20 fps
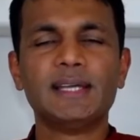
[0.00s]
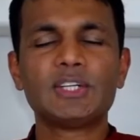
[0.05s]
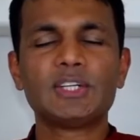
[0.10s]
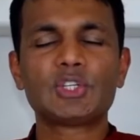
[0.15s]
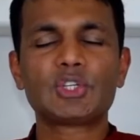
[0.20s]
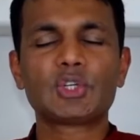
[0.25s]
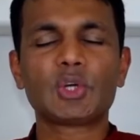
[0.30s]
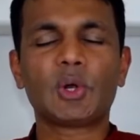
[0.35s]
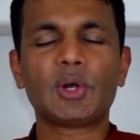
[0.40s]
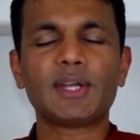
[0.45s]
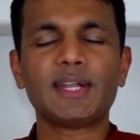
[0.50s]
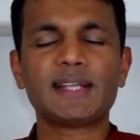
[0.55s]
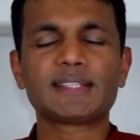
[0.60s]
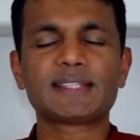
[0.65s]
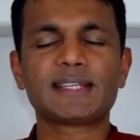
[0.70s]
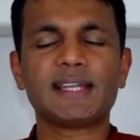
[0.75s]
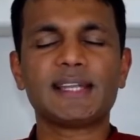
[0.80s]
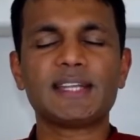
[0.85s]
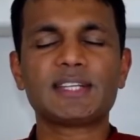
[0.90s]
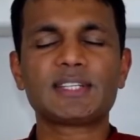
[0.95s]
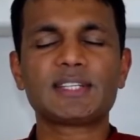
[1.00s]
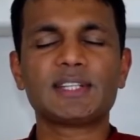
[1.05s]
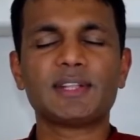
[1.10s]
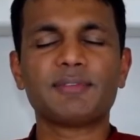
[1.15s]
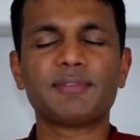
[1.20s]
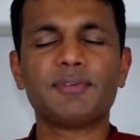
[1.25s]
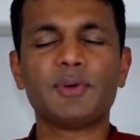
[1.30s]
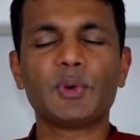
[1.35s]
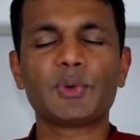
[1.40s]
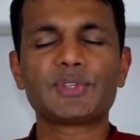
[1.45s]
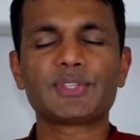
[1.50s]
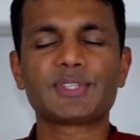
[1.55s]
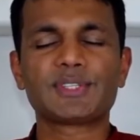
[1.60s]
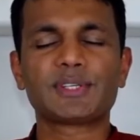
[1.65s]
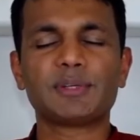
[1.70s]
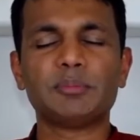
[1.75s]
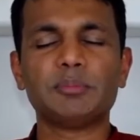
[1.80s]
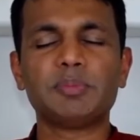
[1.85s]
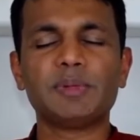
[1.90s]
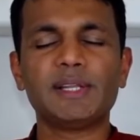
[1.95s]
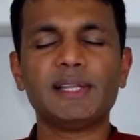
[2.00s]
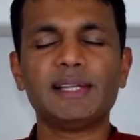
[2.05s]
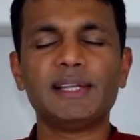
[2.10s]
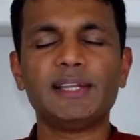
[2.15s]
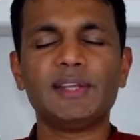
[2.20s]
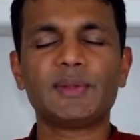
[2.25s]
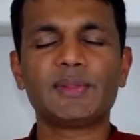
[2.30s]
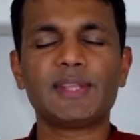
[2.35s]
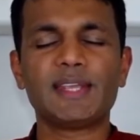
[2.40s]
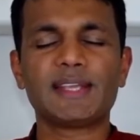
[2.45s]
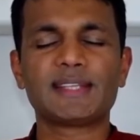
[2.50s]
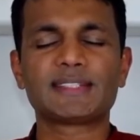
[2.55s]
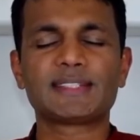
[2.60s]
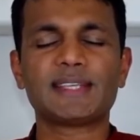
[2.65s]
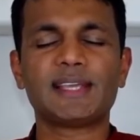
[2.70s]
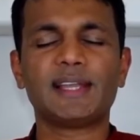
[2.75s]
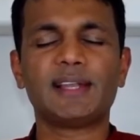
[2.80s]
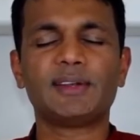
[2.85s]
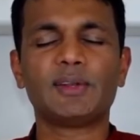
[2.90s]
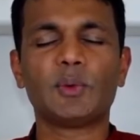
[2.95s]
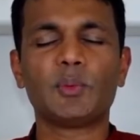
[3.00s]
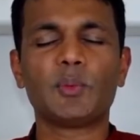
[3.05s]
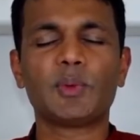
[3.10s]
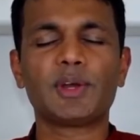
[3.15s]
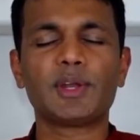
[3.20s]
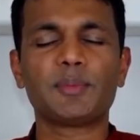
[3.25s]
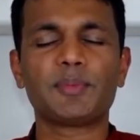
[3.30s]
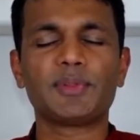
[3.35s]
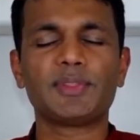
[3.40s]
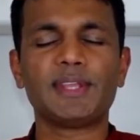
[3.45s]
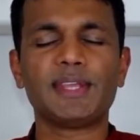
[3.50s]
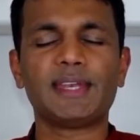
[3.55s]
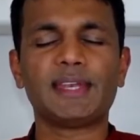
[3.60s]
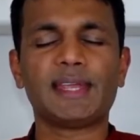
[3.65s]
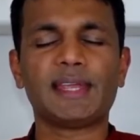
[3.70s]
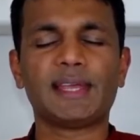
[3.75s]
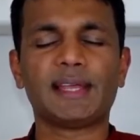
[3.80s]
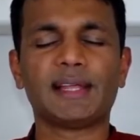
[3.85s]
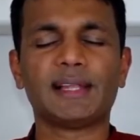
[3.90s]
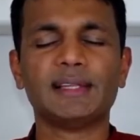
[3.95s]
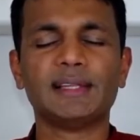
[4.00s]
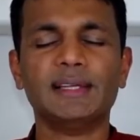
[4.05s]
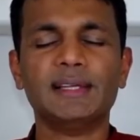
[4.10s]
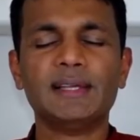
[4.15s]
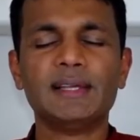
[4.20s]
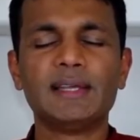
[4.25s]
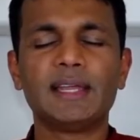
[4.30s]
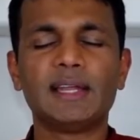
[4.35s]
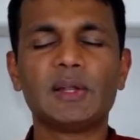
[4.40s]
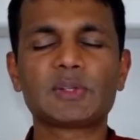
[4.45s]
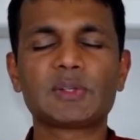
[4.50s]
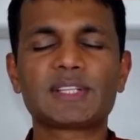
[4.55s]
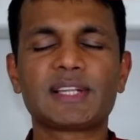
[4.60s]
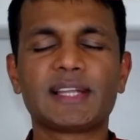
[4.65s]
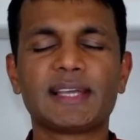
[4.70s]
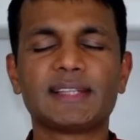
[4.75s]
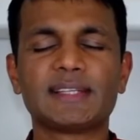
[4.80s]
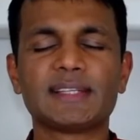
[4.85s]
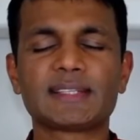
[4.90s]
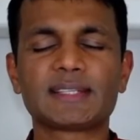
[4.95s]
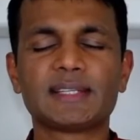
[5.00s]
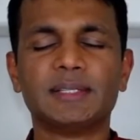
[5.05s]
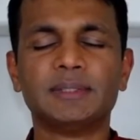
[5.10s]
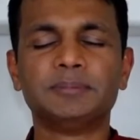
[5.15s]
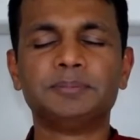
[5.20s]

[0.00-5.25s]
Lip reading: Short exhalation, the focus is completely on the exhale. Don't worry about the inhale. It looks like this.